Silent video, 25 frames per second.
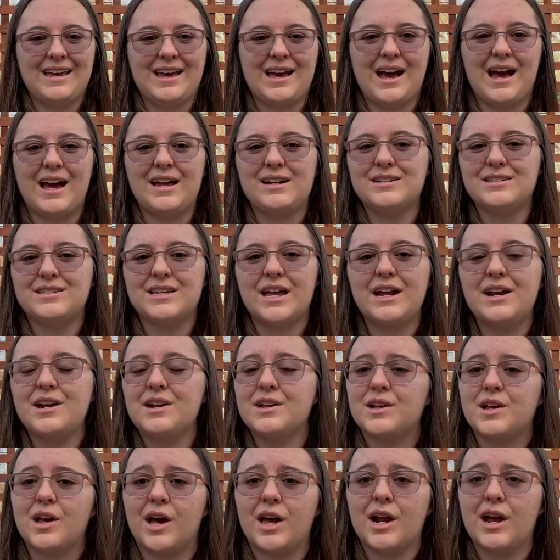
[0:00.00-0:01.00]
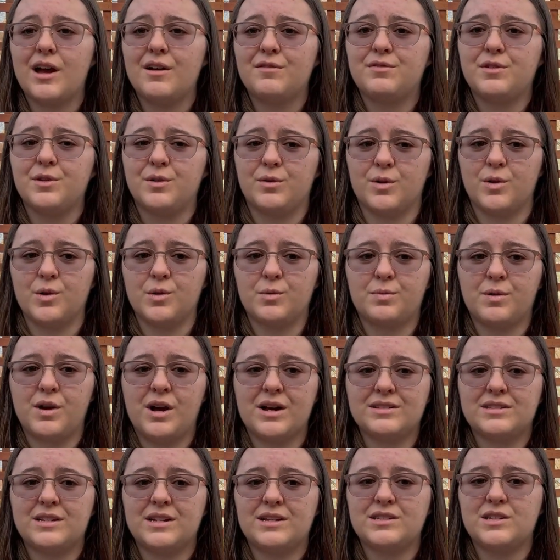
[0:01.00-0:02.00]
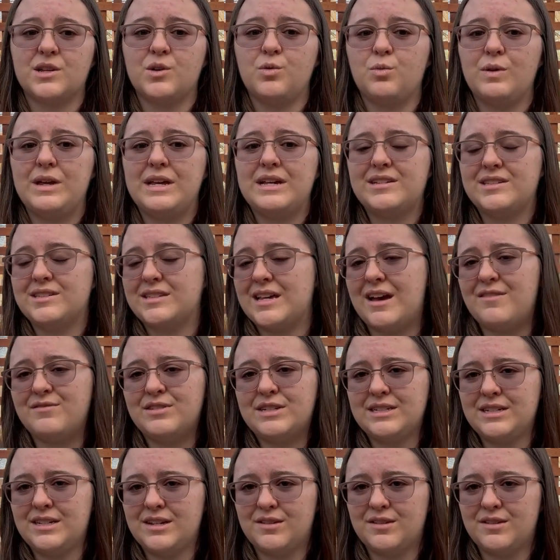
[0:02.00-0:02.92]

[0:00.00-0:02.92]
I decided to cut off the growth process at week 7,